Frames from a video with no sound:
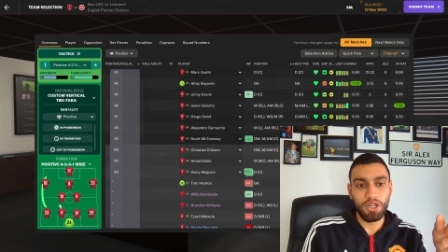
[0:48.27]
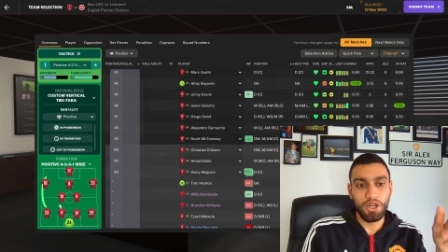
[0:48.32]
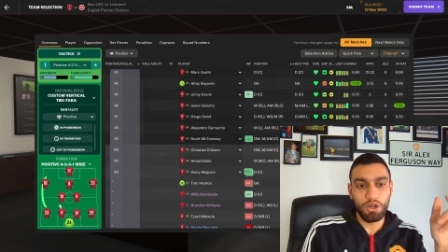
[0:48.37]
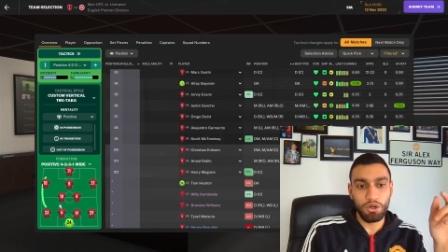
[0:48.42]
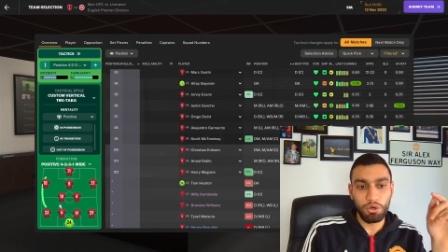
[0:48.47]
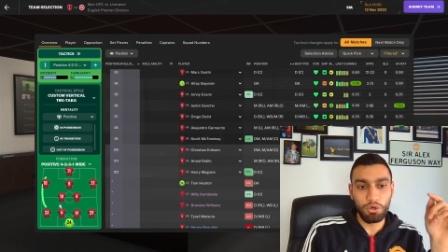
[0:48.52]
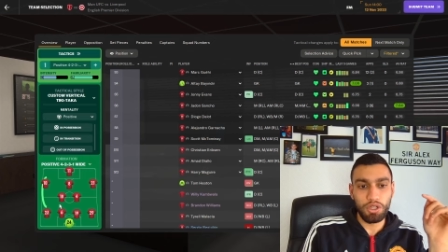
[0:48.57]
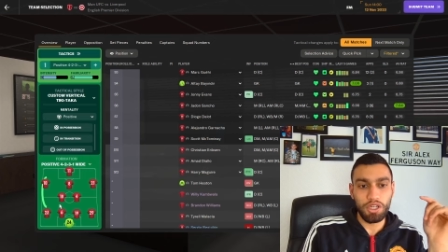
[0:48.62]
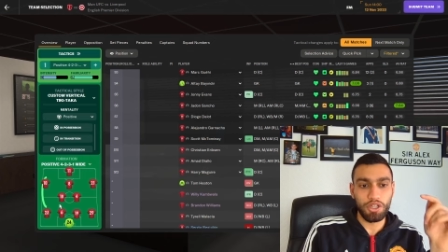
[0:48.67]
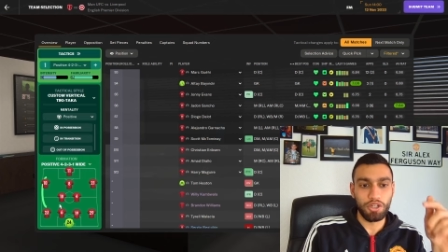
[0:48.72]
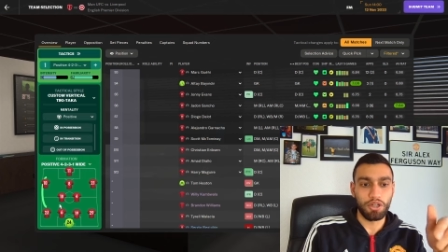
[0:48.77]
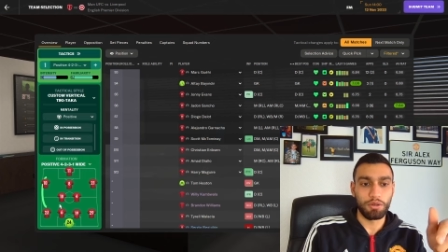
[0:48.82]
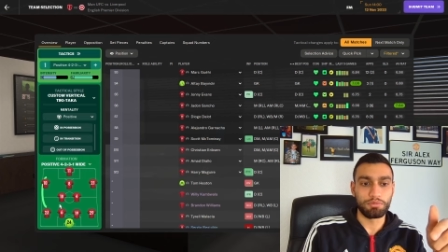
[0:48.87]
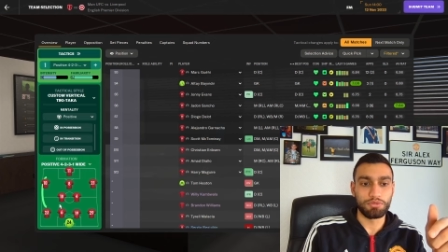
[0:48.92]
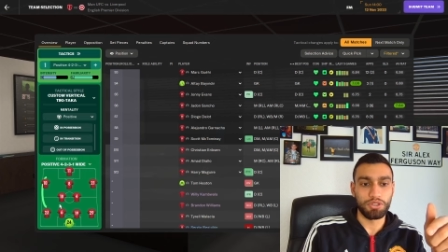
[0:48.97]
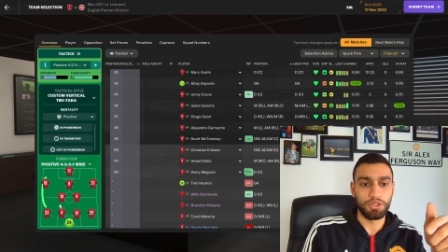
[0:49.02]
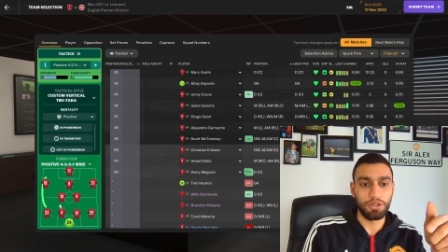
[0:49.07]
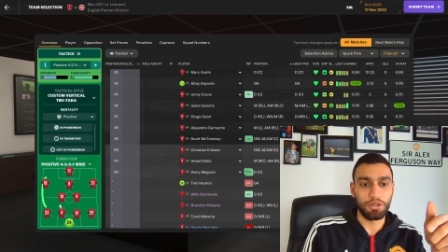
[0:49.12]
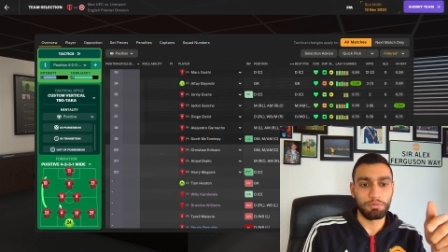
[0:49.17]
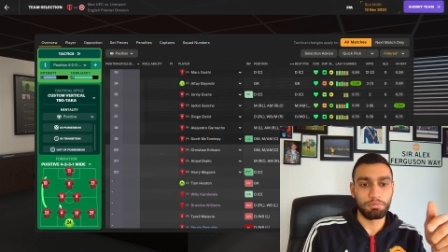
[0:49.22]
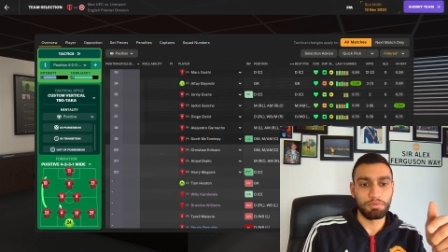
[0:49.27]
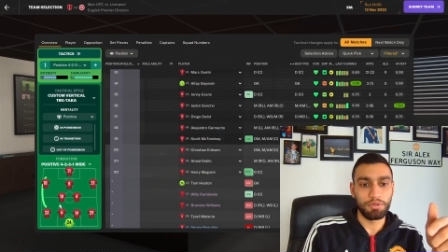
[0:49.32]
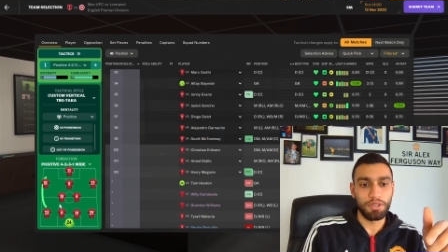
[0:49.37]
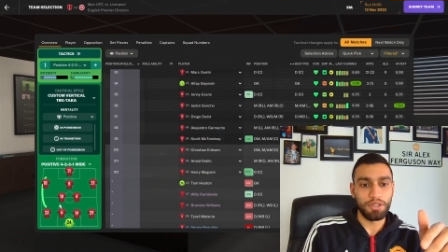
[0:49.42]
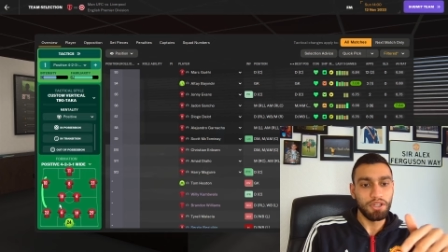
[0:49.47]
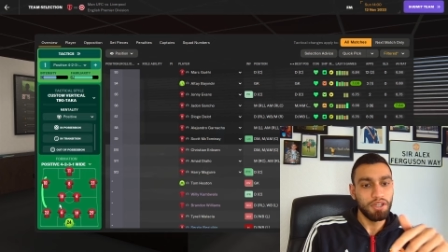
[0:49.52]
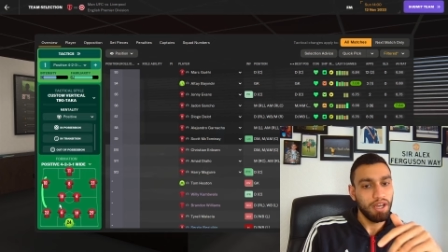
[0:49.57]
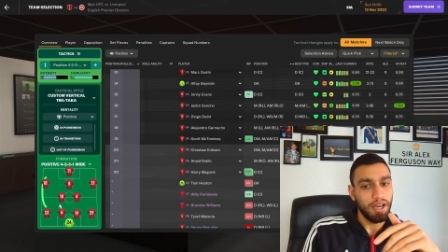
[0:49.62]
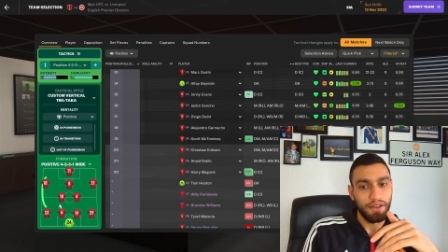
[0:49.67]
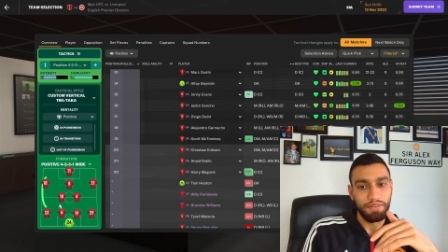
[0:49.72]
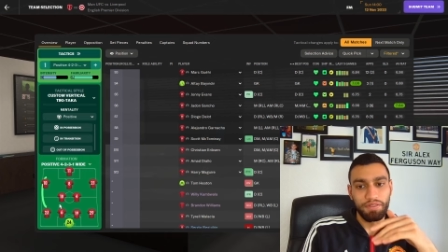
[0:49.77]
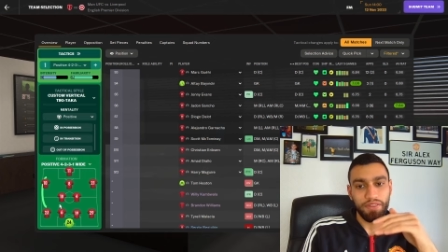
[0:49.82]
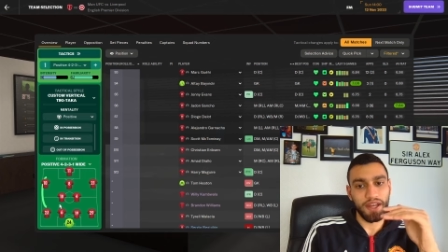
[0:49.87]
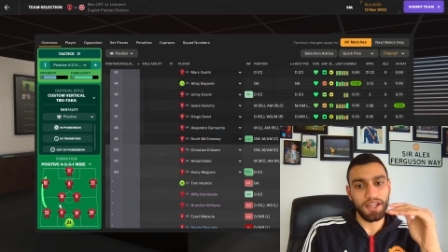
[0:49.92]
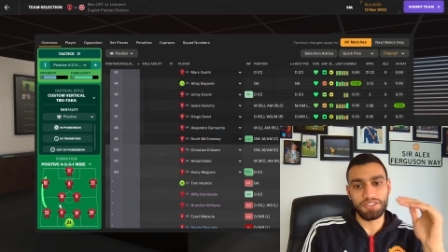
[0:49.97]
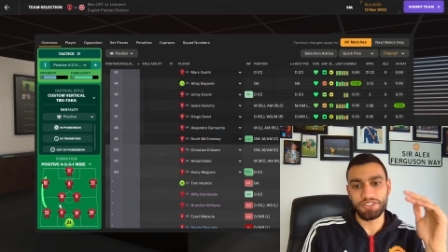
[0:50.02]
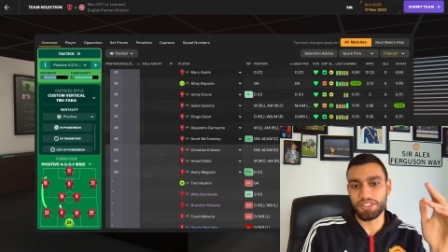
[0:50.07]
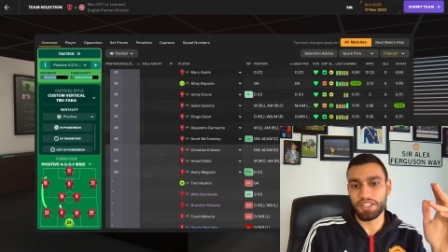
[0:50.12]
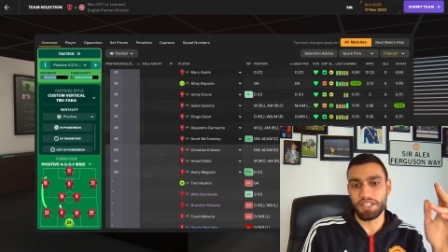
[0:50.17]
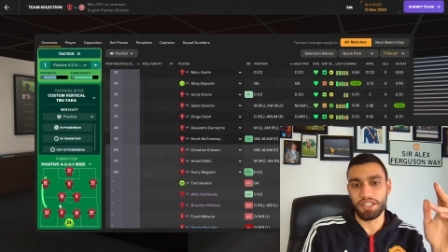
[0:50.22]
Højlund up top, and
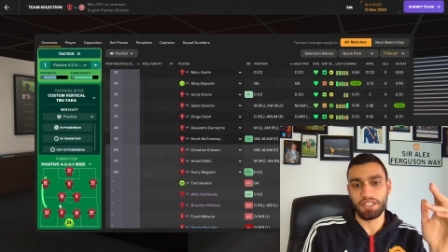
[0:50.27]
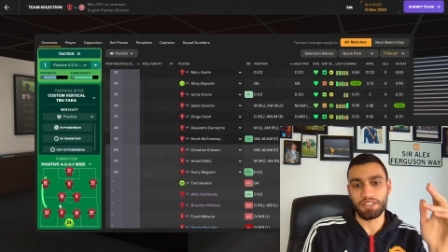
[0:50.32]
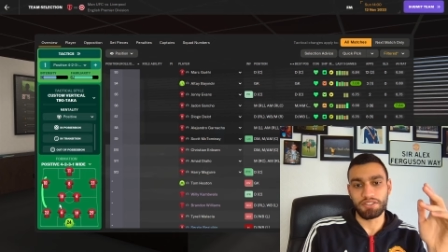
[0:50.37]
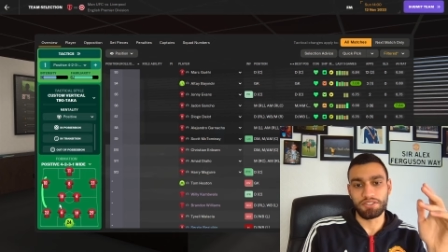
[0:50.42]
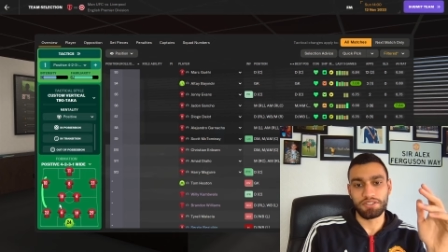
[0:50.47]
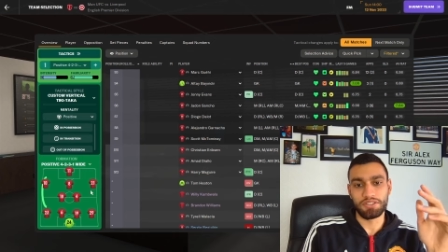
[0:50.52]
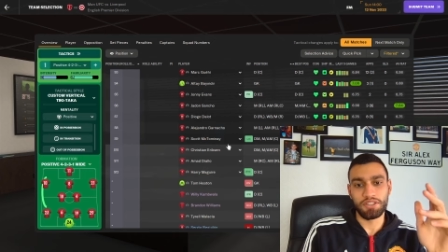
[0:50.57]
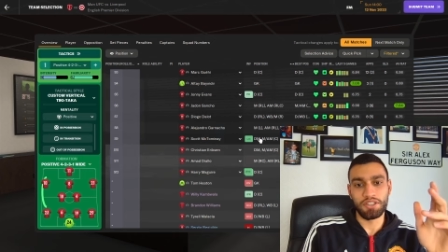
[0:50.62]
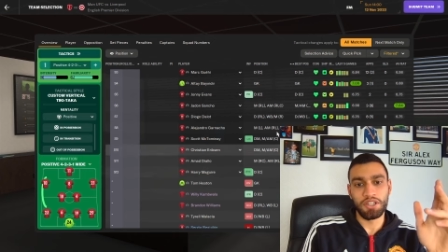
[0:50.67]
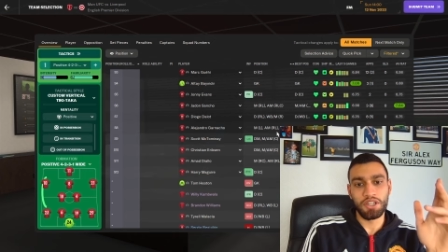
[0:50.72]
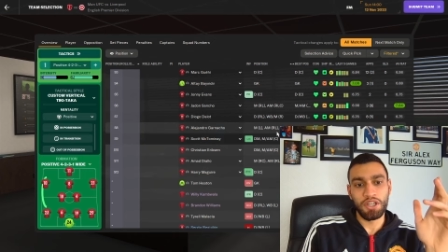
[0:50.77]
that's it.